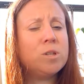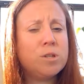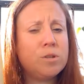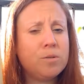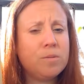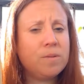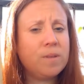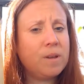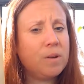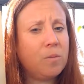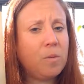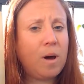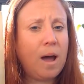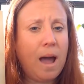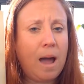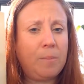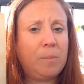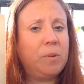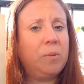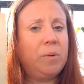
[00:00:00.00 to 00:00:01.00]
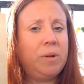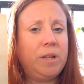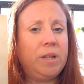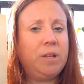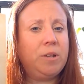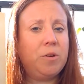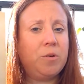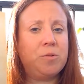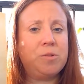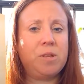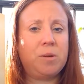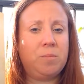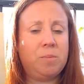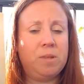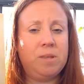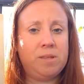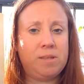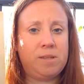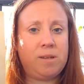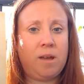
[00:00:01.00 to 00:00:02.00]
do you think will happen when he goes up
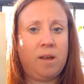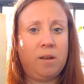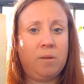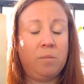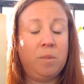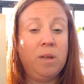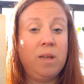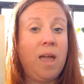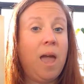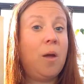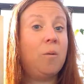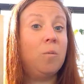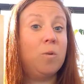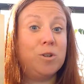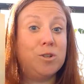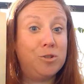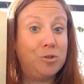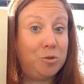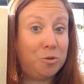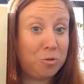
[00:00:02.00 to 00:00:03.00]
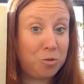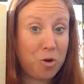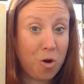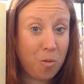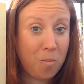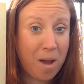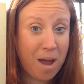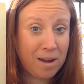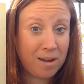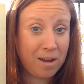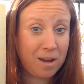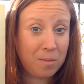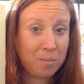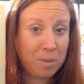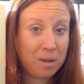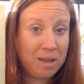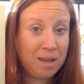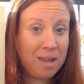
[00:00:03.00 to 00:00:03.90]
this time? And would you go back up?